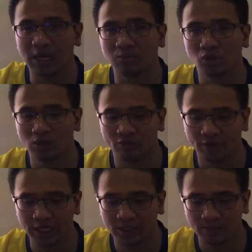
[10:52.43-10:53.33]
the absolute
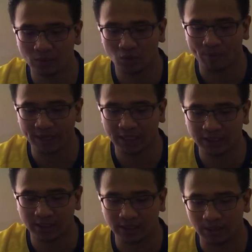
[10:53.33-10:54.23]
freedom to
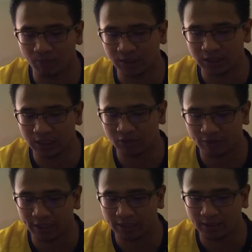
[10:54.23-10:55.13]
manage depositors'
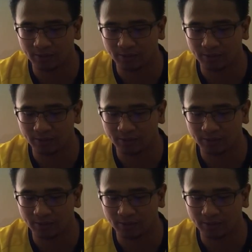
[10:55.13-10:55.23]
fund.